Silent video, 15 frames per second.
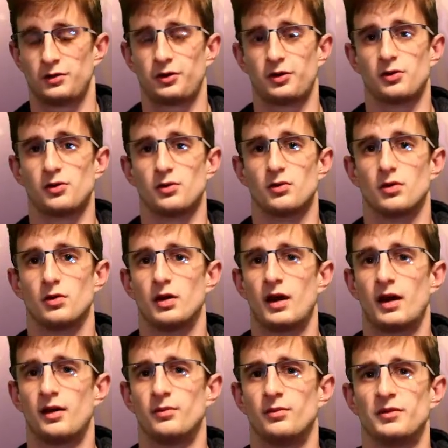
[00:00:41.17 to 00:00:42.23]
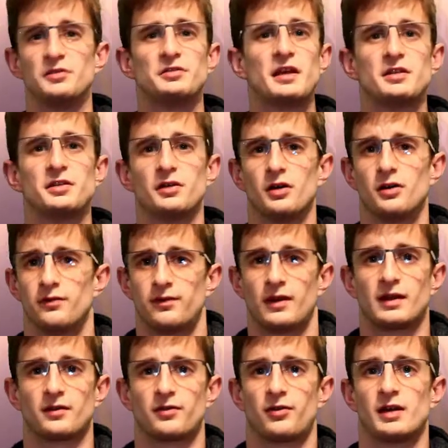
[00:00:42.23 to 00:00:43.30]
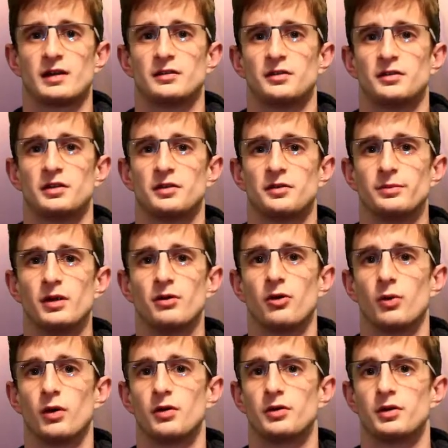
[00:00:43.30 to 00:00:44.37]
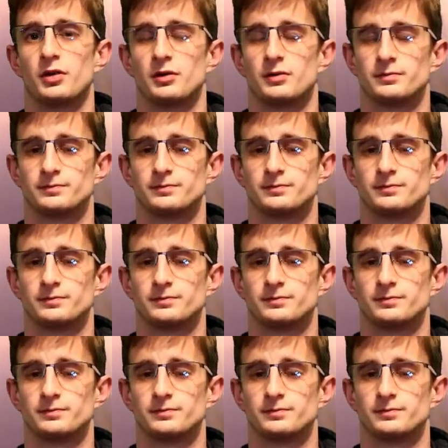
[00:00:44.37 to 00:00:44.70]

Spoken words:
to the data of Link Vrains' mirror wand.